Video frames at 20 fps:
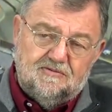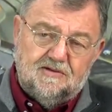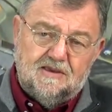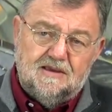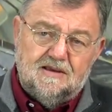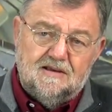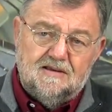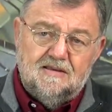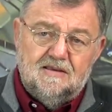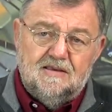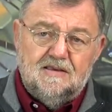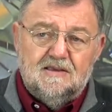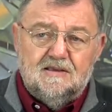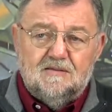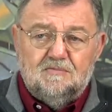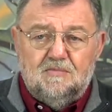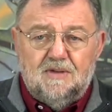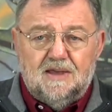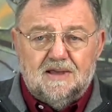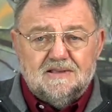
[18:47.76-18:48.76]

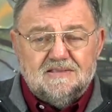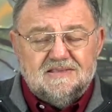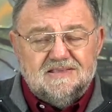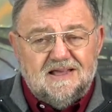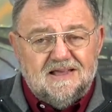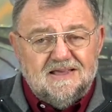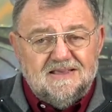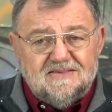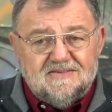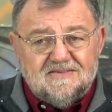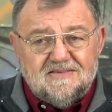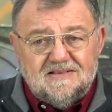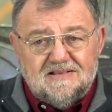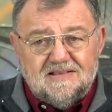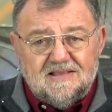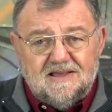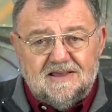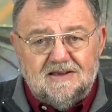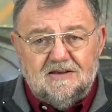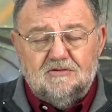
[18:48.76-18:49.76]
same. The beam is
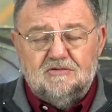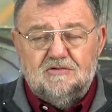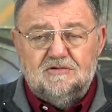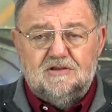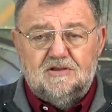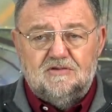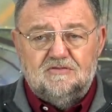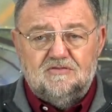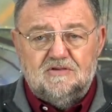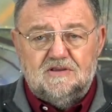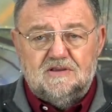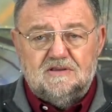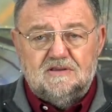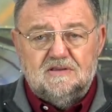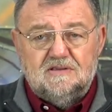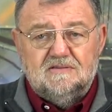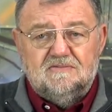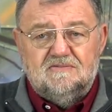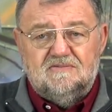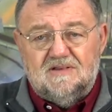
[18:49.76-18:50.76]
sent through the
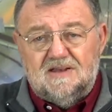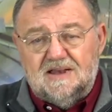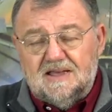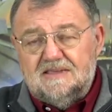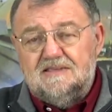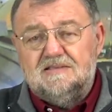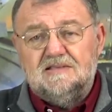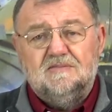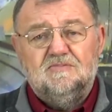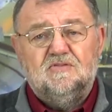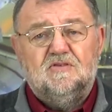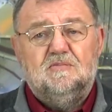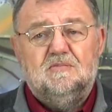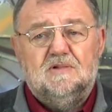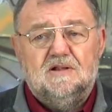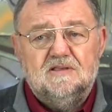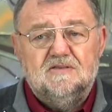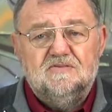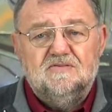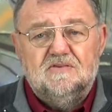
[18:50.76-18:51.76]
particle and the beam is
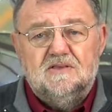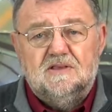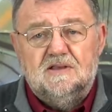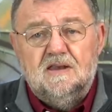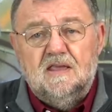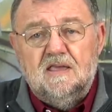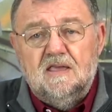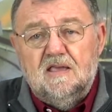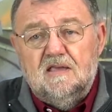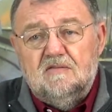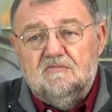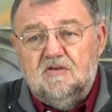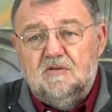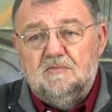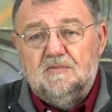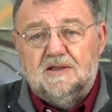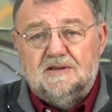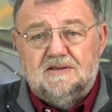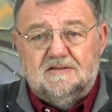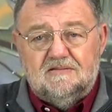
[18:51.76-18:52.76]
darkened,
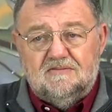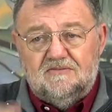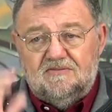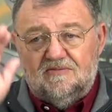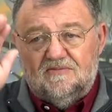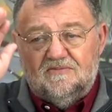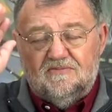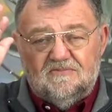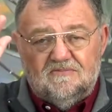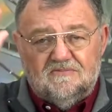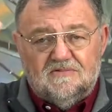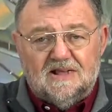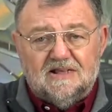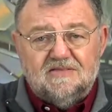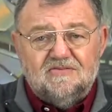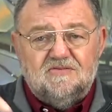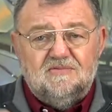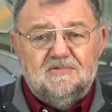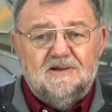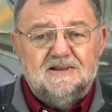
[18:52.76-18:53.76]
so that on the
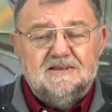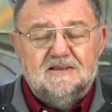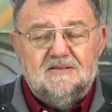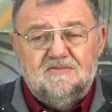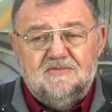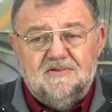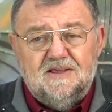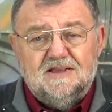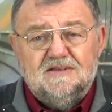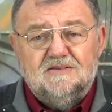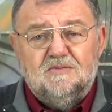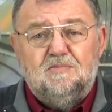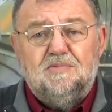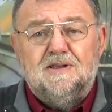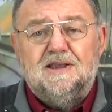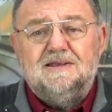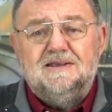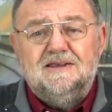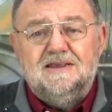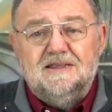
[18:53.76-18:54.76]
receiver it
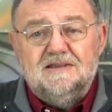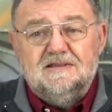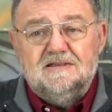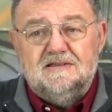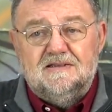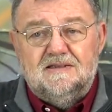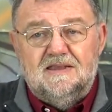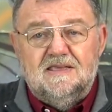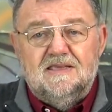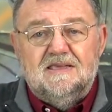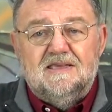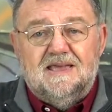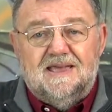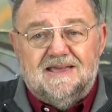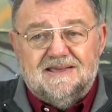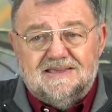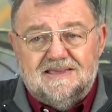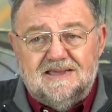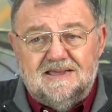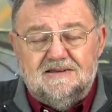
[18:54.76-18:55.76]
notes there is a small
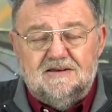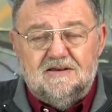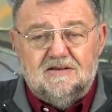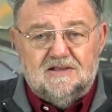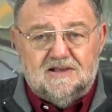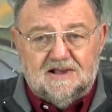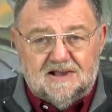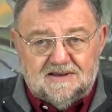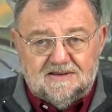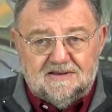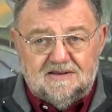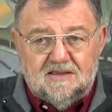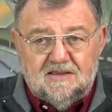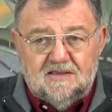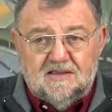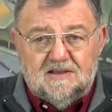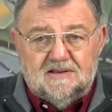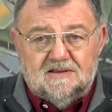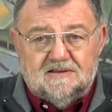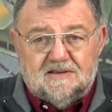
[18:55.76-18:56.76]
difference.
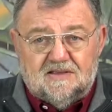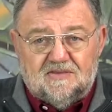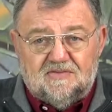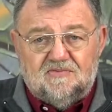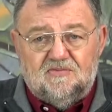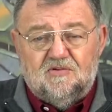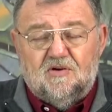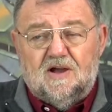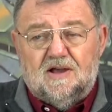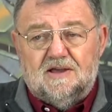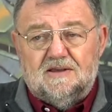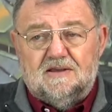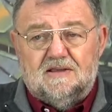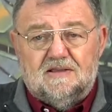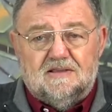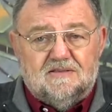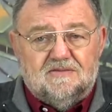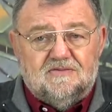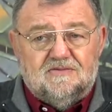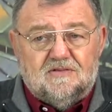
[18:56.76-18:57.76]
Maybe you've seen how
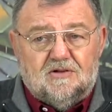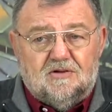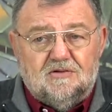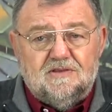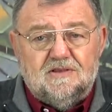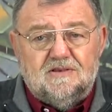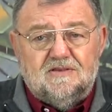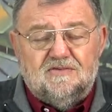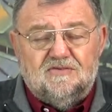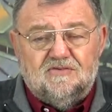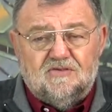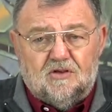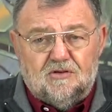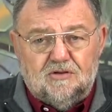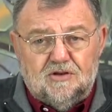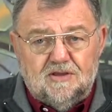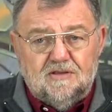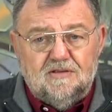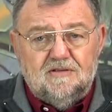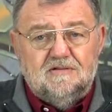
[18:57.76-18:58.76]

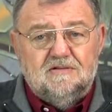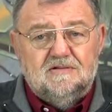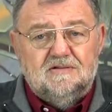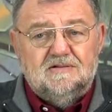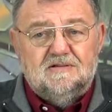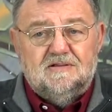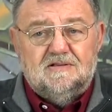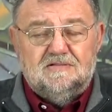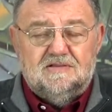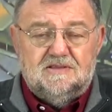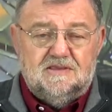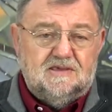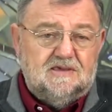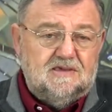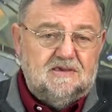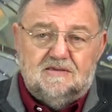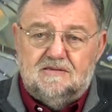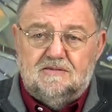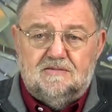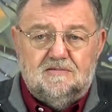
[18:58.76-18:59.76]
far away
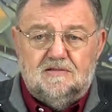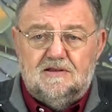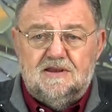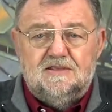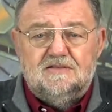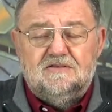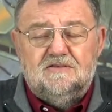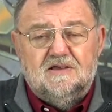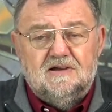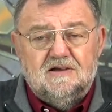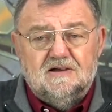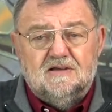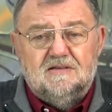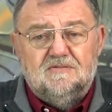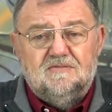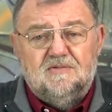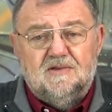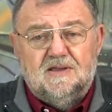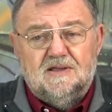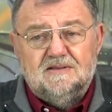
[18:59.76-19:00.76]
planets are recognized.
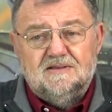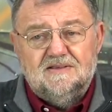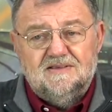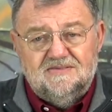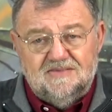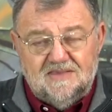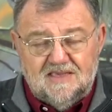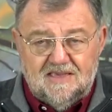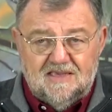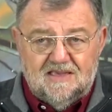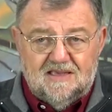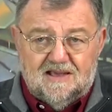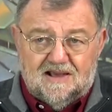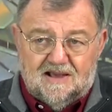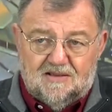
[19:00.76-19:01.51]
By a